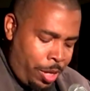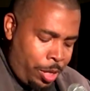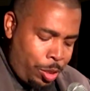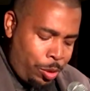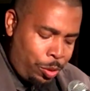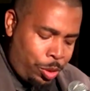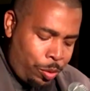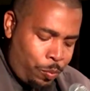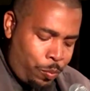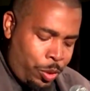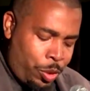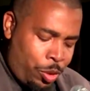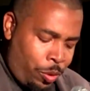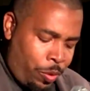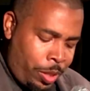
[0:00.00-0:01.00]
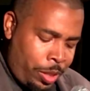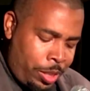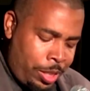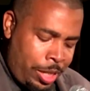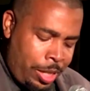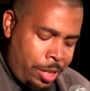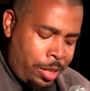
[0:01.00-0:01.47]
You should
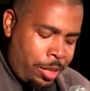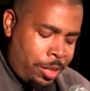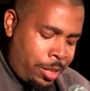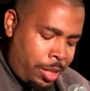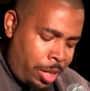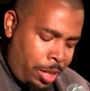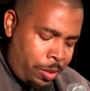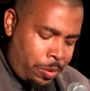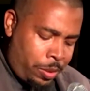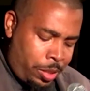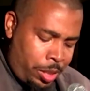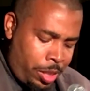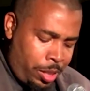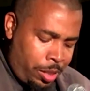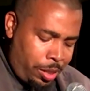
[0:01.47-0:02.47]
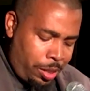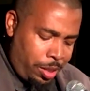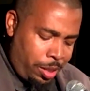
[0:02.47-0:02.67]
rejoice in the single seat.